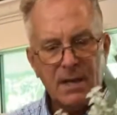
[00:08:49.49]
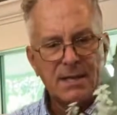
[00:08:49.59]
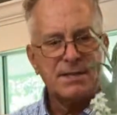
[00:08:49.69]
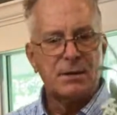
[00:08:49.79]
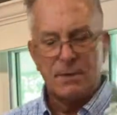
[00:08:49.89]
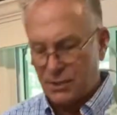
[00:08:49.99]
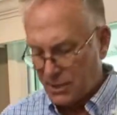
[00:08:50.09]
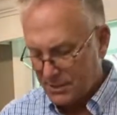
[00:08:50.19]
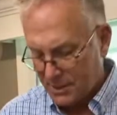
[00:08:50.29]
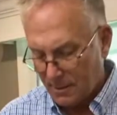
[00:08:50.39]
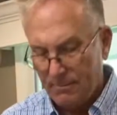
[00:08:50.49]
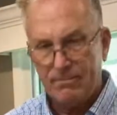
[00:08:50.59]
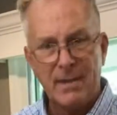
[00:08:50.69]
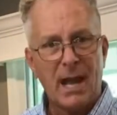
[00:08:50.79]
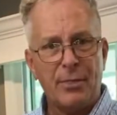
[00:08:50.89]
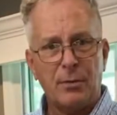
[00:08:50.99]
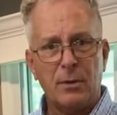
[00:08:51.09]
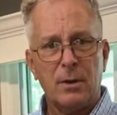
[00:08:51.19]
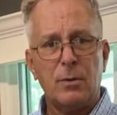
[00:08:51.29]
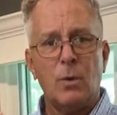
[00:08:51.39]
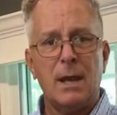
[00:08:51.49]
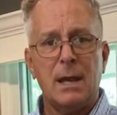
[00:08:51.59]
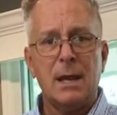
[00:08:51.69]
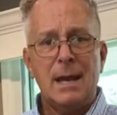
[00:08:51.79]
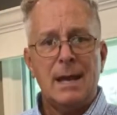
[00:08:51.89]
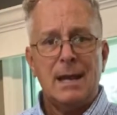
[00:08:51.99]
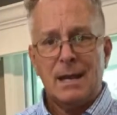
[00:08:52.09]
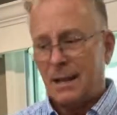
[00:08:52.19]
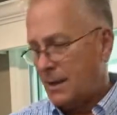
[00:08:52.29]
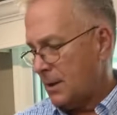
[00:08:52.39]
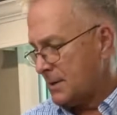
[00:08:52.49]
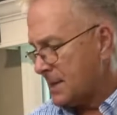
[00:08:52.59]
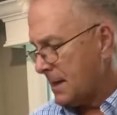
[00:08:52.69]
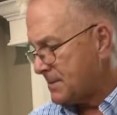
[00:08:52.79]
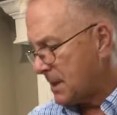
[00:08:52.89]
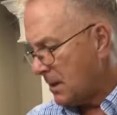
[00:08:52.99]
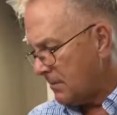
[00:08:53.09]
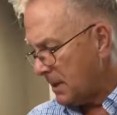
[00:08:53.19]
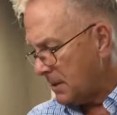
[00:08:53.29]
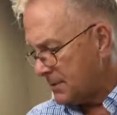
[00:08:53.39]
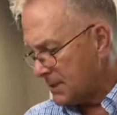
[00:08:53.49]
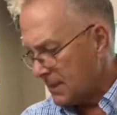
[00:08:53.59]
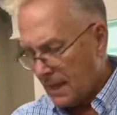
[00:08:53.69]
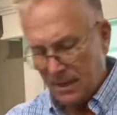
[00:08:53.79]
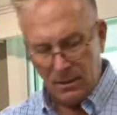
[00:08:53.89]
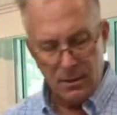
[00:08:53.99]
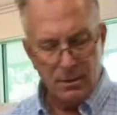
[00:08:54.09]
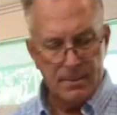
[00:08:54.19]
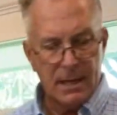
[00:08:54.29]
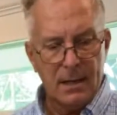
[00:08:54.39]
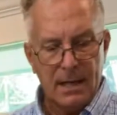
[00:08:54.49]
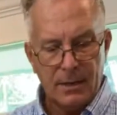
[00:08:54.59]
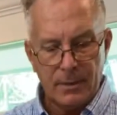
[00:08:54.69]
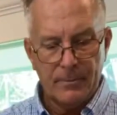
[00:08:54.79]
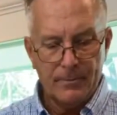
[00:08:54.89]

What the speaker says: That's so much easier, not throwing it away. There are times that I'll be using that a little bit later.